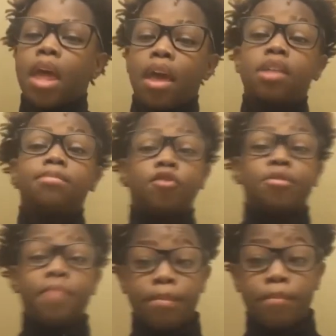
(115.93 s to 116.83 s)
Because
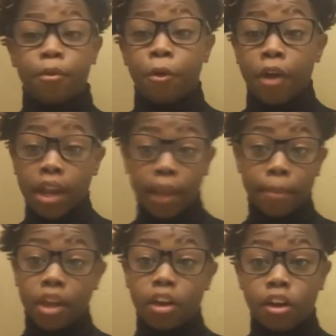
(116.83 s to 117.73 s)
most people, they
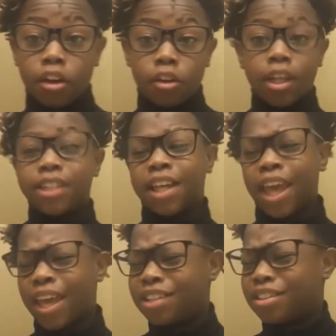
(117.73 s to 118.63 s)
meet a girl, they
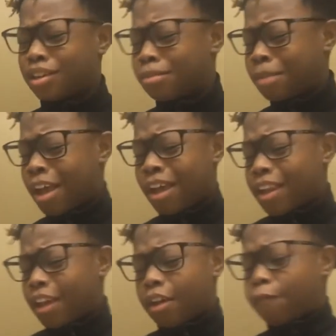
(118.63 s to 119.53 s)
change up.
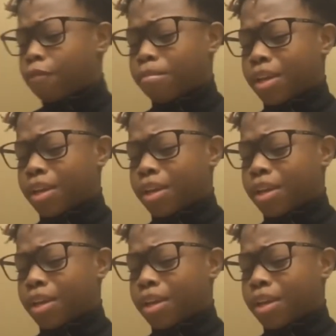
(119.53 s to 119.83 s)
They go from